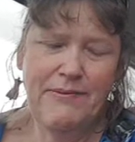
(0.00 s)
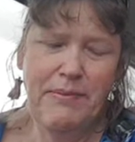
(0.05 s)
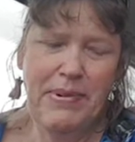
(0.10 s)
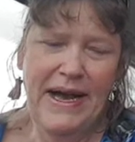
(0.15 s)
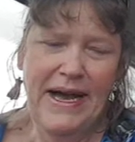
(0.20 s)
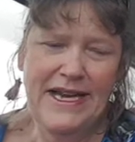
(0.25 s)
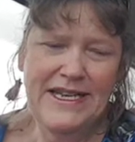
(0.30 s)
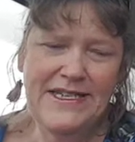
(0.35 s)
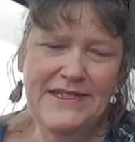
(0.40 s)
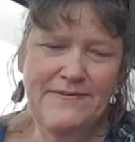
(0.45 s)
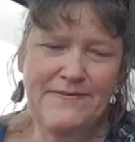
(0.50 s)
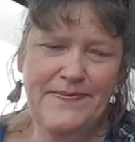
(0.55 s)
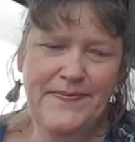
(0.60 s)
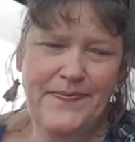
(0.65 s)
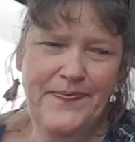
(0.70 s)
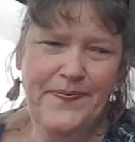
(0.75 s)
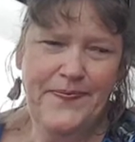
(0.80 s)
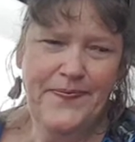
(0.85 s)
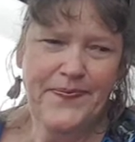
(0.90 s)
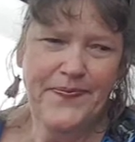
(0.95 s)
But
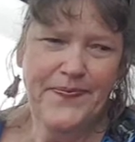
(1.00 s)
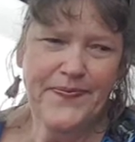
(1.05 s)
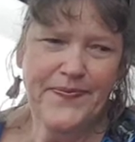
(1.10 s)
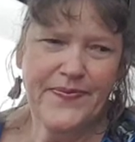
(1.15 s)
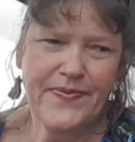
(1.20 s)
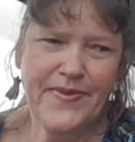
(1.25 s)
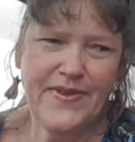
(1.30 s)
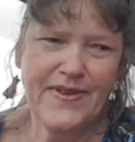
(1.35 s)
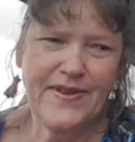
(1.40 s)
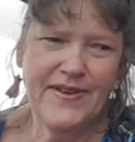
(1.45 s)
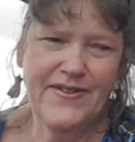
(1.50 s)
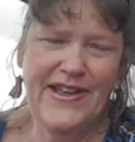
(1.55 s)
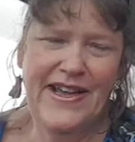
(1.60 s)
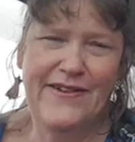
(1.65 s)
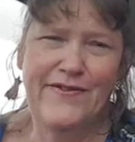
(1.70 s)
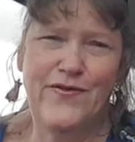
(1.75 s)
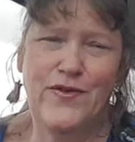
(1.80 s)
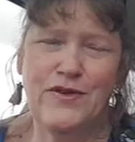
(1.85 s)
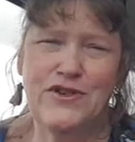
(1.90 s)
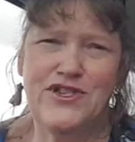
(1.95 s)
the
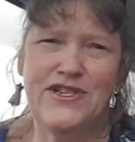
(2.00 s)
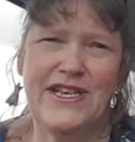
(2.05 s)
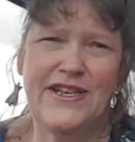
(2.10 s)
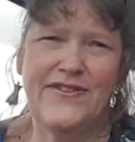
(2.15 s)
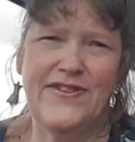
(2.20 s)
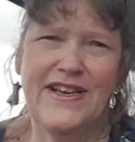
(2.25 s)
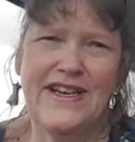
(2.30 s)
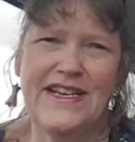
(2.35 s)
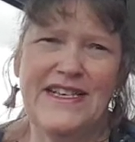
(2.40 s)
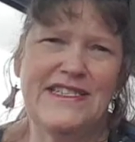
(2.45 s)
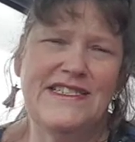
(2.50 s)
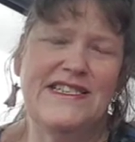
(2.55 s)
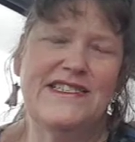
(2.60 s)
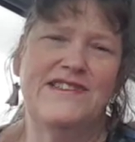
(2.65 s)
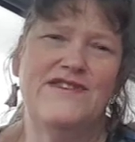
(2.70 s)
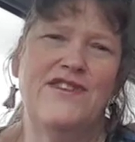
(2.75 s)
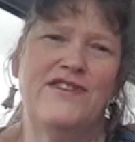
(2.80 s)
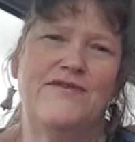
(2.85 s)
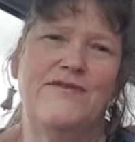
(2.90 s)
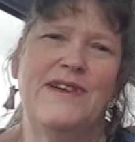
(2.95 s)
unfortunate thing is
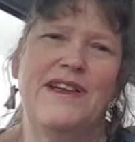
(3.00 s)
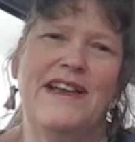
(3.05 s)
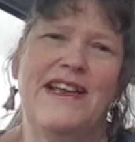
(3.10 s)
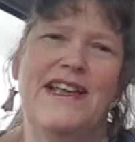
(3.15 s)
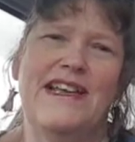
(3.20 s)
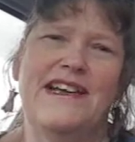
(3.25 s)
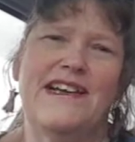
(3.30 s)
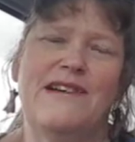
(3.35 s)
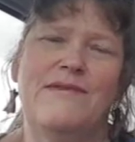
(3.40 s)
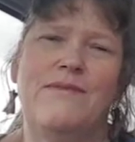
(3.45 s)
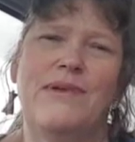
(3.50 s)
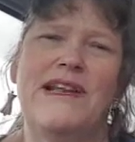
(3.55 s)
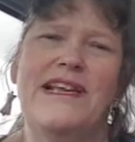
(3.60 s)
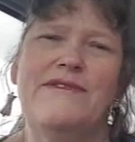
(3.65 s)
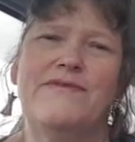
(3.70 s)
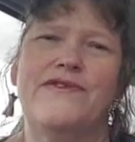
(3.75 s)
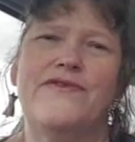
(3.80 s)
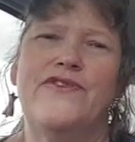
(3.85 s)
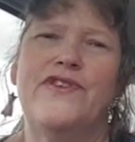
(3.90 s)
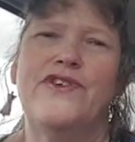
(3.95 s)
it's not really a
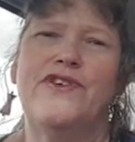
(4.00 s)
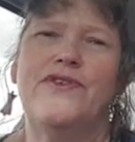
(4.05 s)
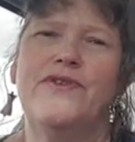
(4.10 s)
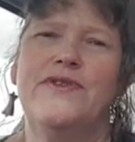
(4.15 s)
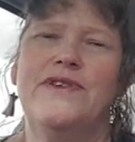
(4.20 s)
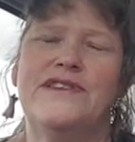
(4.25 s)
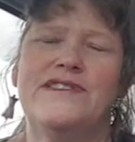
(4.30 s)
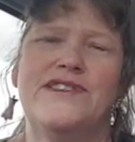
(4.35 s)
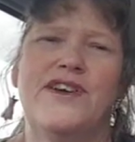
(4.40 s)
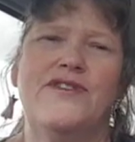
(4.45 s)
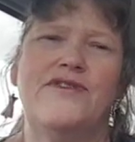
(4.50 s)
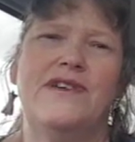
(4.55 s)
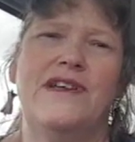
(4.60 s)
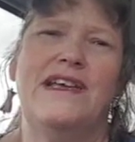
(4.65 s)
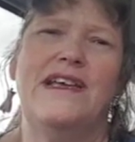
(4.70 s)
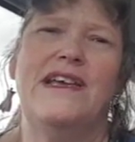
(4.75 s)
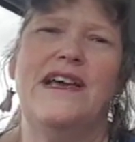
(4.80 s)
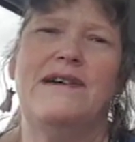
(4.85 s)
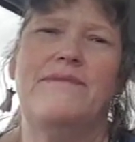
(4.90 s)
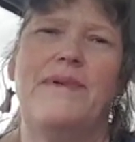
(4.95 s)
complete review. It's
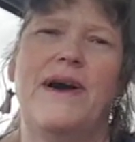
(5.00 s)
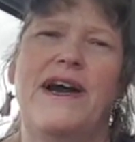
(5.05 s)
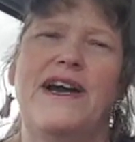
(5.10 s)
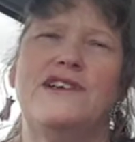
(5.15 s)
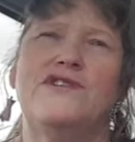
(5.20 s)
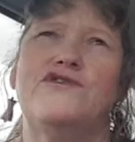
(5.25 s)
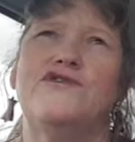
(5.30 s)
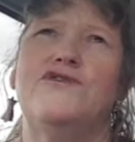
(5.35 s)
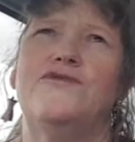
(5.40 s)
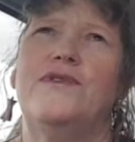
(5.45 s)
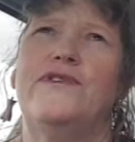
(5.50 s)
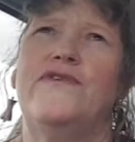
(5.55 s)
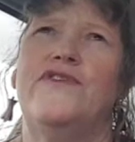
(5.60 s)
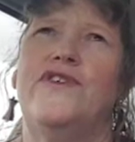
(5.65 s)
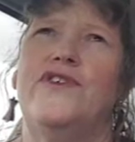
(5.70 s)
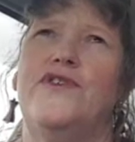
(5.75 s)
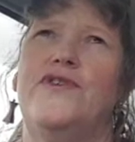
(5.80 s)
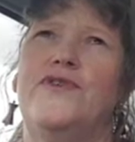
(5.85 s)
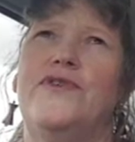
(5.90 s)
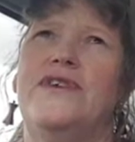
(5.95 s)
only a partial
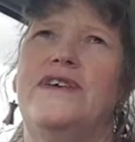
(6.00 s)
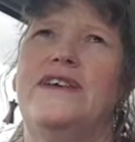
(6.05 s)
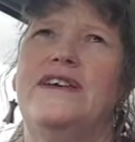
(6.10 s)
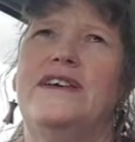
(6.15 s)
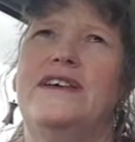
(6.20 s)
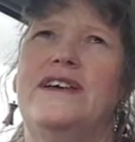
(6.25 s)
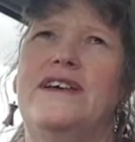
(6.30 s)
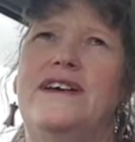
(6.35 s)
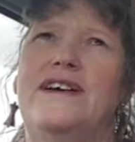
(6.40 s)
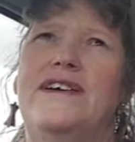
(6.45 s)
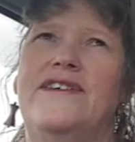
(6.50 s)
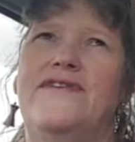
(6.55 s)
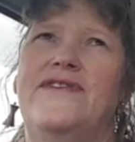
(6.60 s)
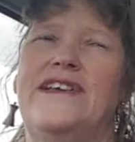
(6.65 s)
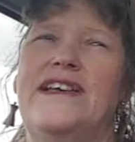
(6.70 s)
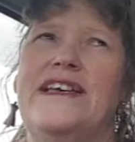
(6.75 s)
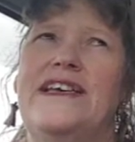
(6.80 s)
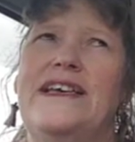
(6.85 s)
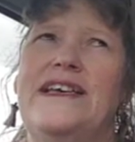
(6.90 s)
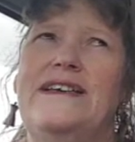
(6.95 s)
review.
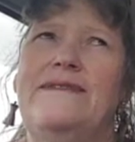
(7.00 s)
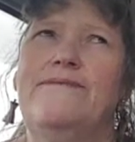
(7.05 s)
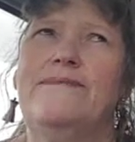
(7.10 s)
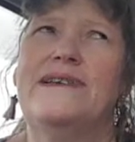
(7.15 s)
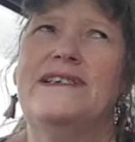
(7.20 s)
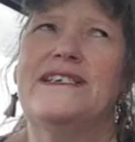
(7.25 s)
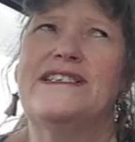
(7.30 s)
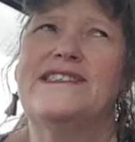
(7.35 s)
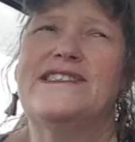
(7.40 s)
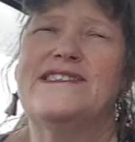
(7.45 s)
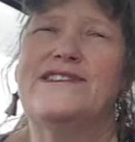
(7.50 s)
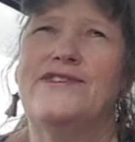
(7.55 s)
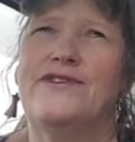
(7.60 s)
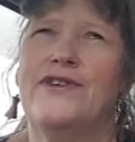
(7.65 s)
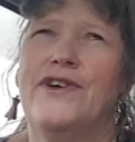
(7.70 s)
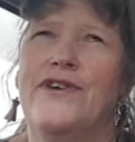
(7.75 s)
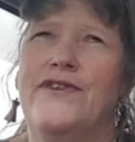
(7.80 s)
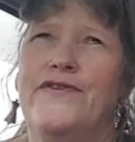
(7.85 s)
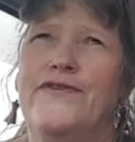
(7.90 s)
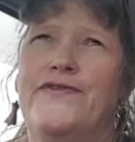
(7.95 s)
The Minister
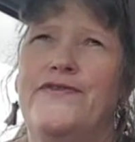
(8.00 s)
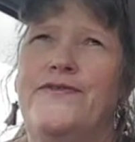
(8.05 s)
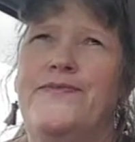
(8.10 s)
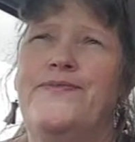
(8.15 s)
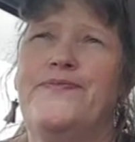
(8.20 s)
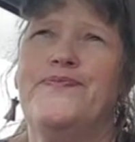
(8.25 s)
of